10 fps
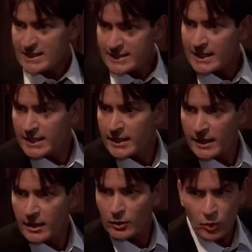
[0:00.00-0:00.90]
he's sitting
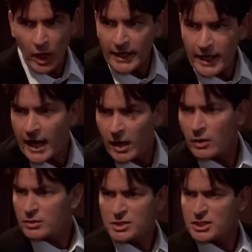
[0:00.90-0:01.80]
in there right
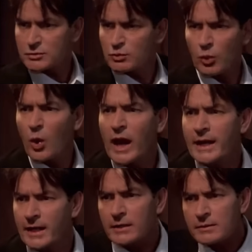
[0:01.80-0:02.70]
now, just
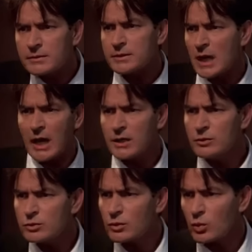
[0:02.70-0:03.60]
waiting to tie
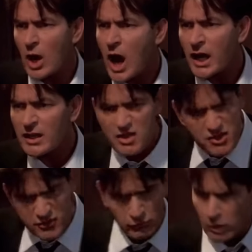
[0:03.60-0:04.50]
you to a rock and
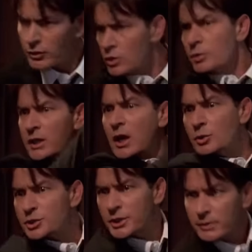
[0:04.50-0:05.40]
throw you in the ocean.